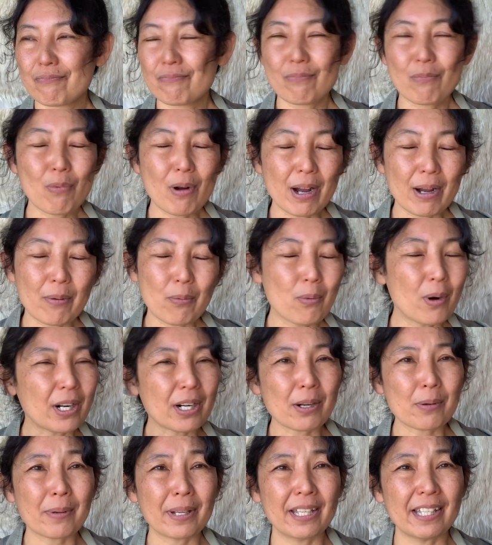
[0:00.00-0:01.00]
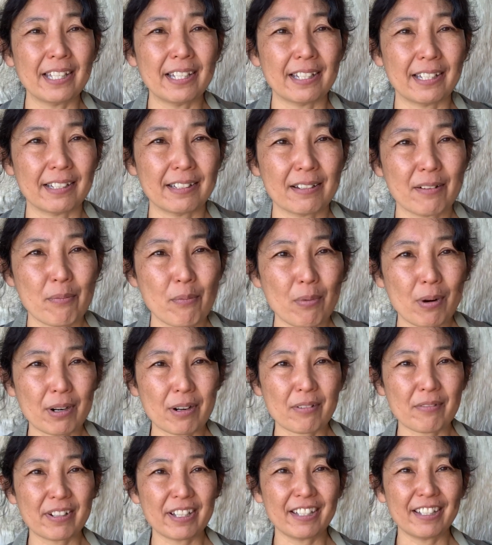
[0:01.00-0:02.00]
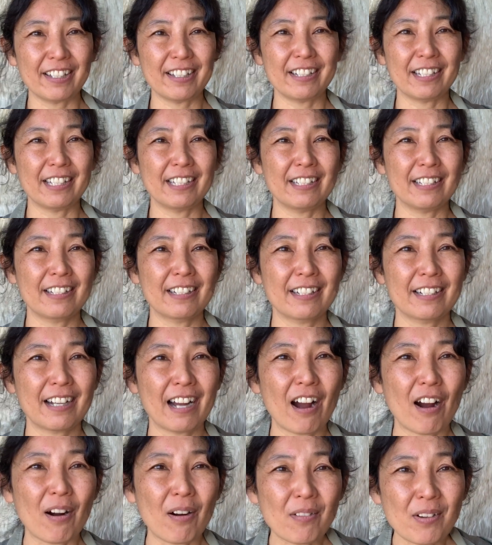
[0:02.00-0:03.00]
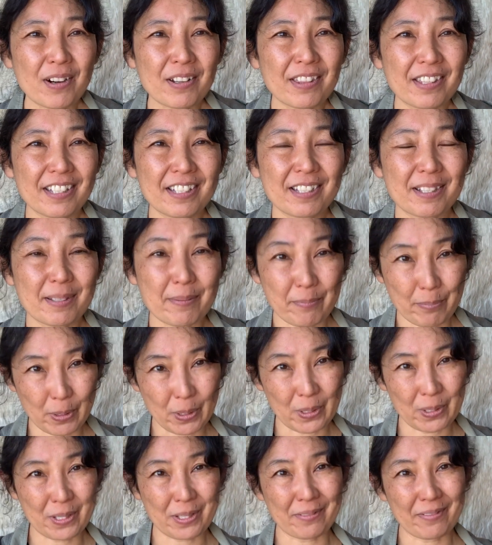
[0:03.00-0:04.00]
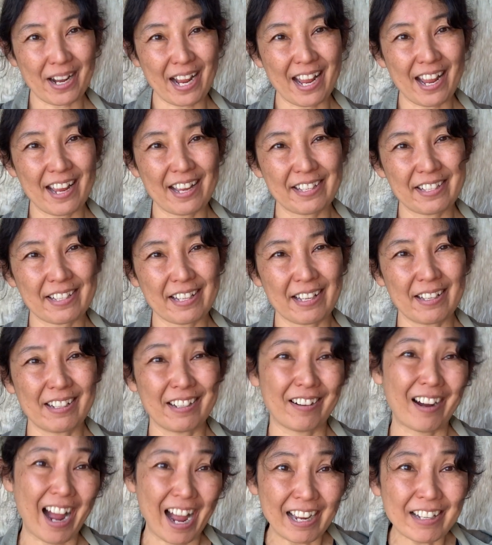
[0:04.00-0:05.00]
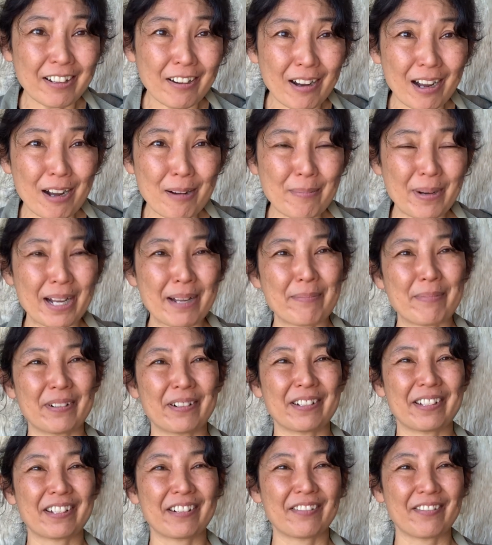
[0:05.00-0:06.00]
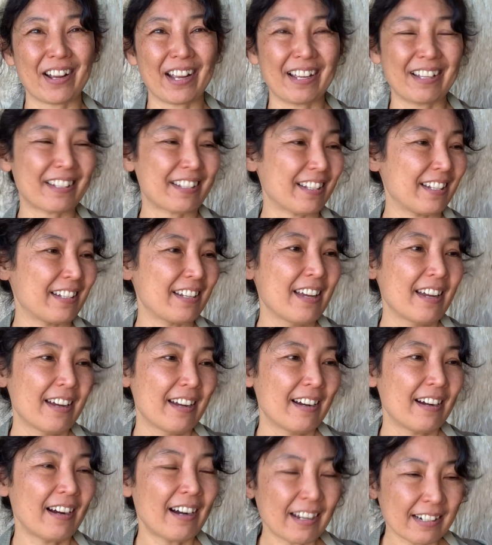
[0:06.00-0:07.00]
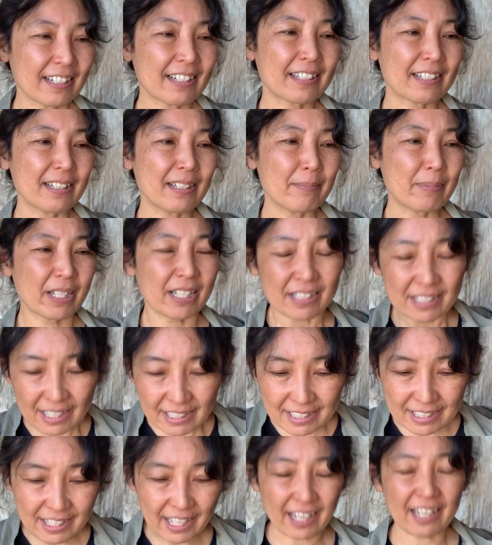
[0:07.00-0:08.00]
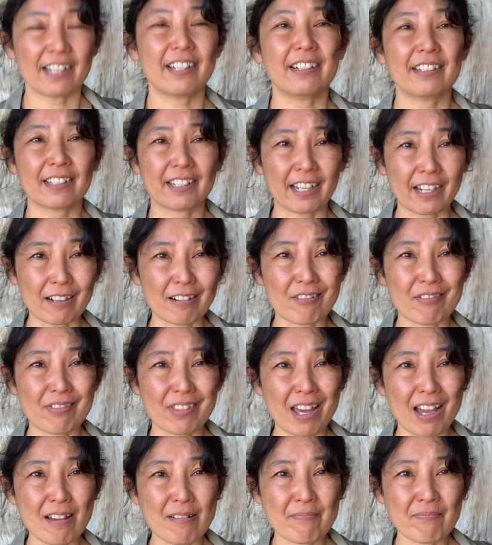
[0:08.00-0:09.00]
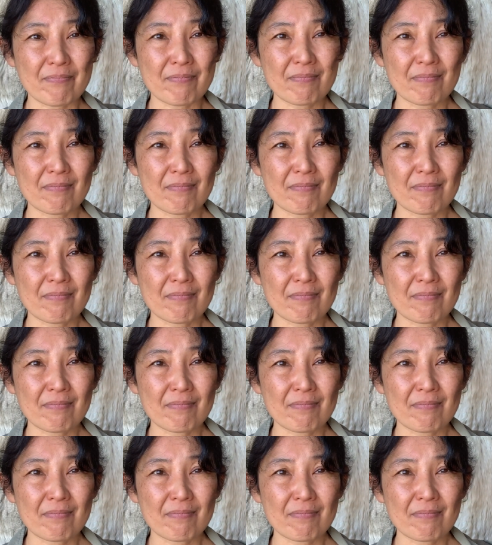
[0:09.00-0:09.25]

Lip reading: what are we eating? What are we eating? How are these birds raised? You know, I know how my birds are raised, and honestly, because I take good care of them,